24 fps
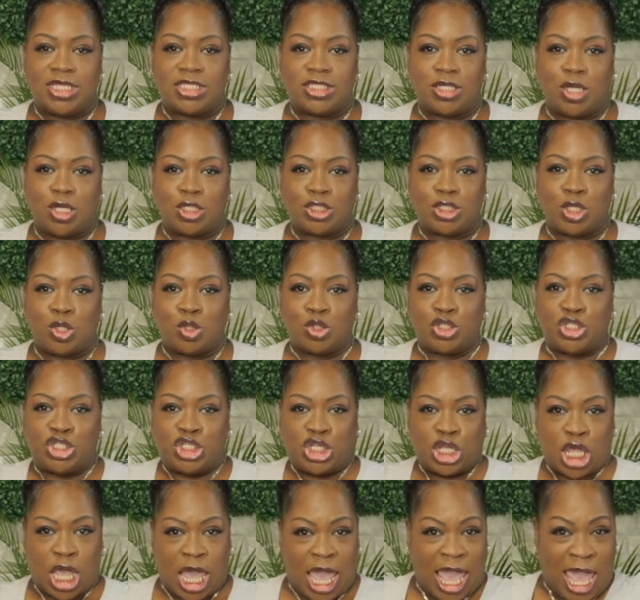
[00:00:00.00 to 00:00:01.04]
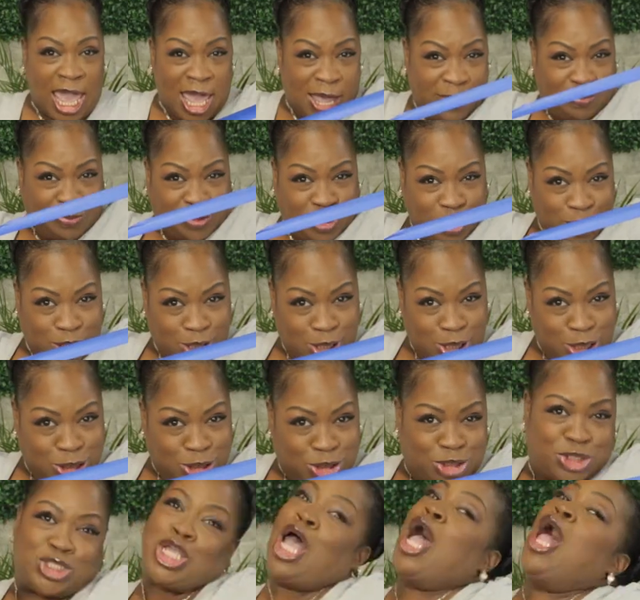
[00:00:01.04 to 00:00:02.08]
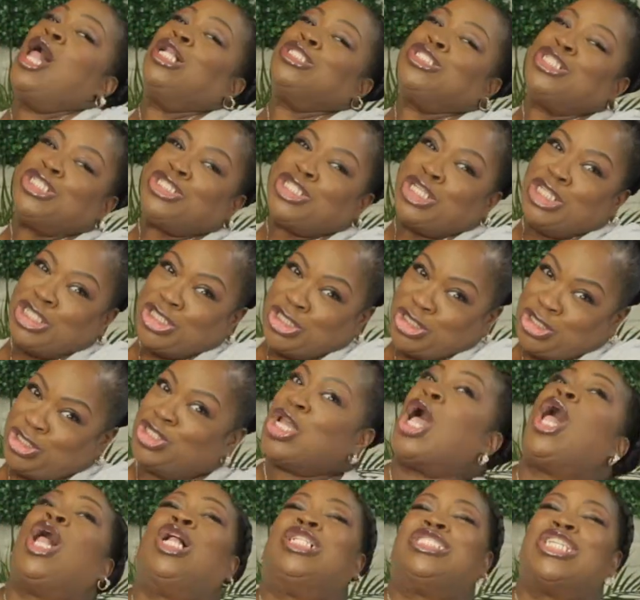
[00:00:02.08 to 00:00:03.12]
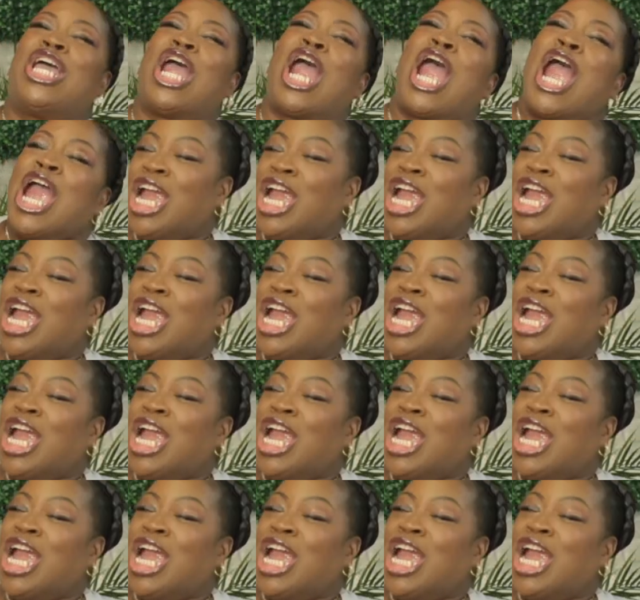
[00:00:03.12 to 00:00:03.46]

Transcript: It's also taped shoulder to shoulder.